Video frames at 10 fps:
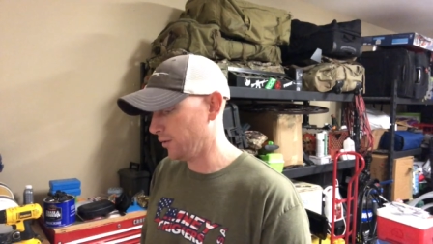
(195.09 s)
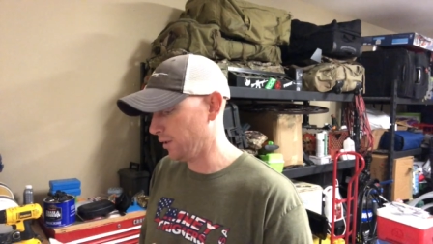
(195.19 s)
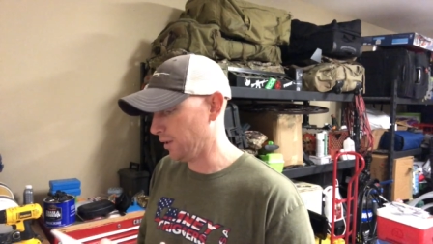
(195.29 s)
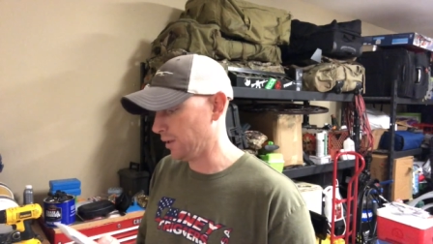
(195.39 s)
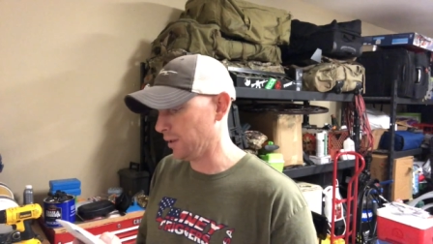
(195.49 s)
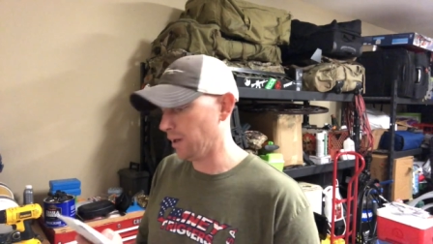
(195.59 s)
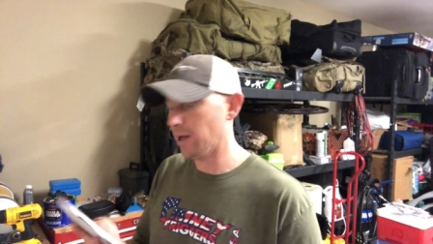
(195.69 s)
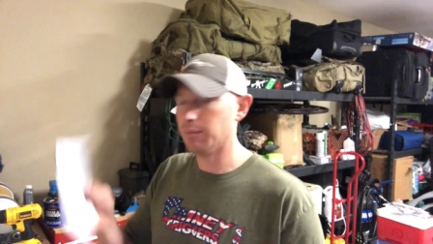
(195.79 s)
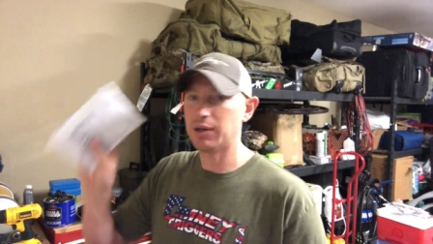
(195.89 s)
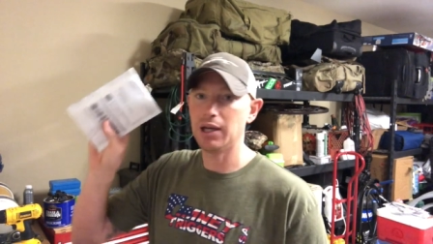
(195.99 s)
the
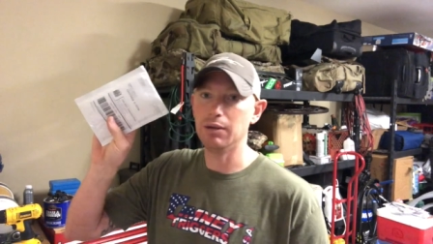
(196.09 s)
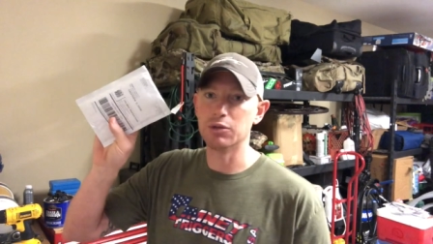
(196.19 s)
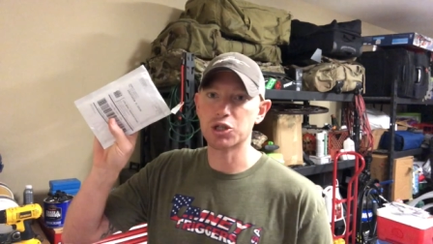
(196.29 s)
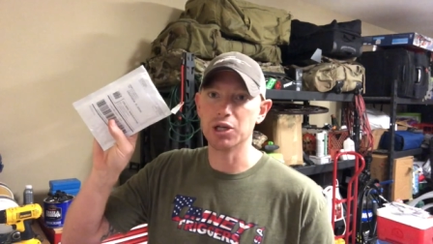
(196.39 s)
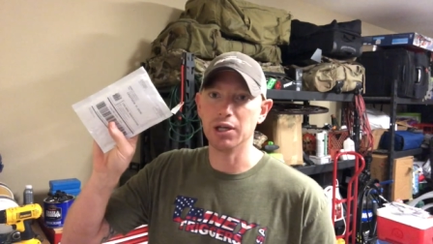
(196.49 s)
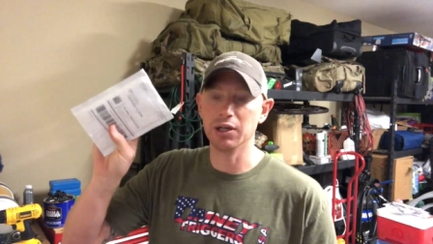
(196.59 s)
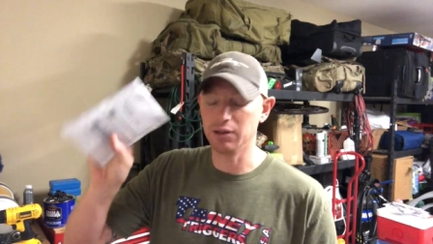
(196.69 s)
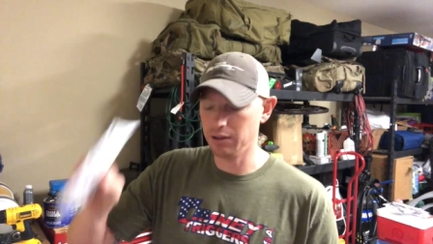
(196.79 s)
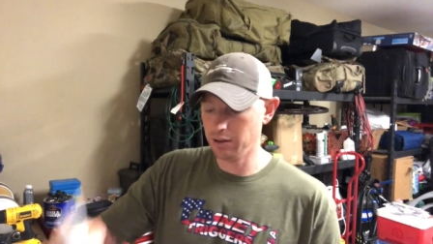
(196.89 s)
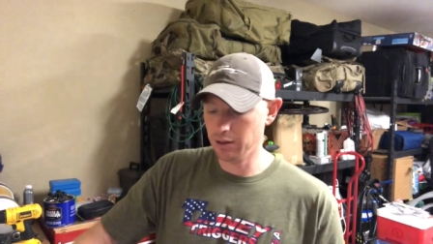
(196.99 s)
MK
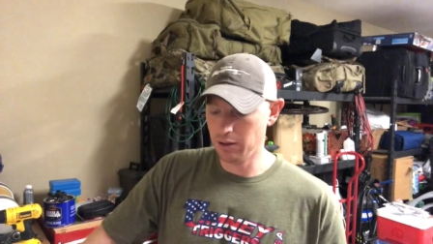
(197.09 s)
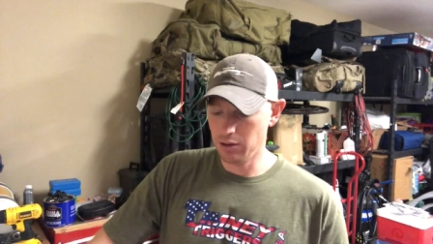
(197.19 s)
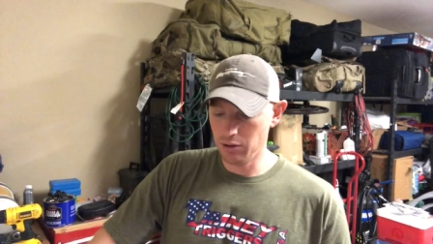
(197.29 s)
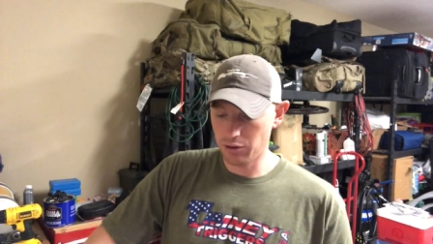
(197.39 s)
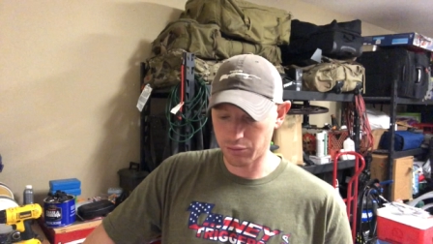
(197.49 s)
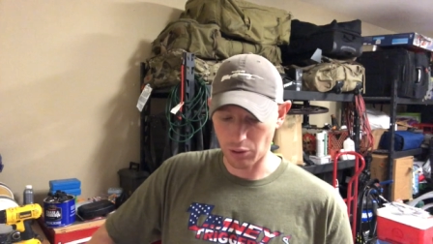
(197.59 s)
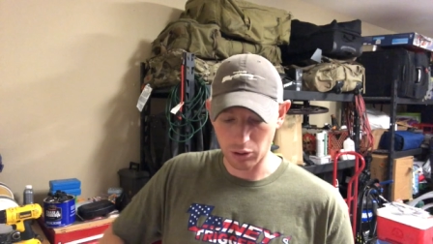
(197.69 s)
Machining throw